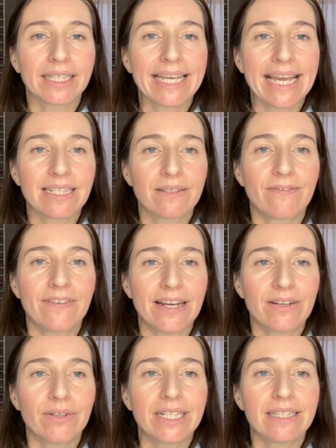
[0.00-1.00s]
get
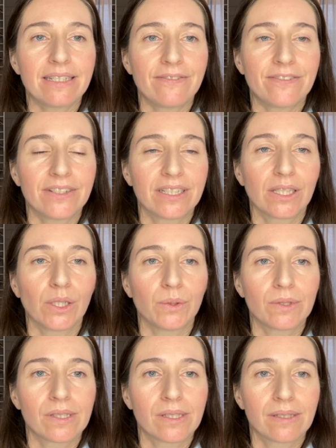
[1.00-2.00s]
very different
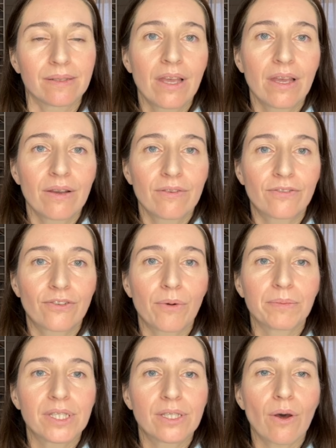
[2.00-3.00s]
looks. From
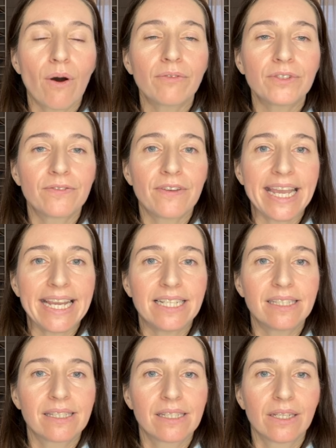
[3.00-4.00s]
soft
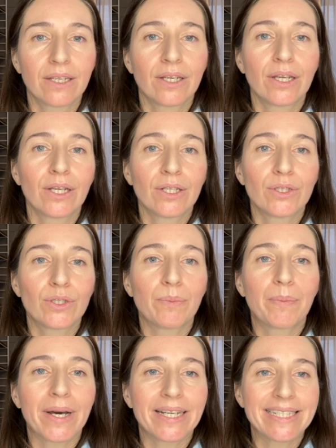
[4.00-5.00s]
fades to
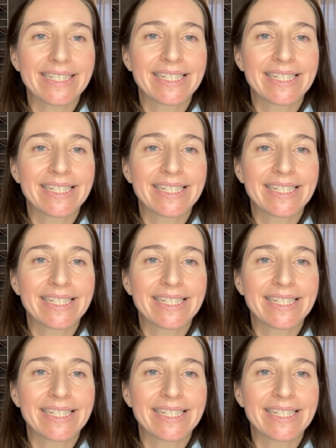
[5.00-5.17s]
punchy,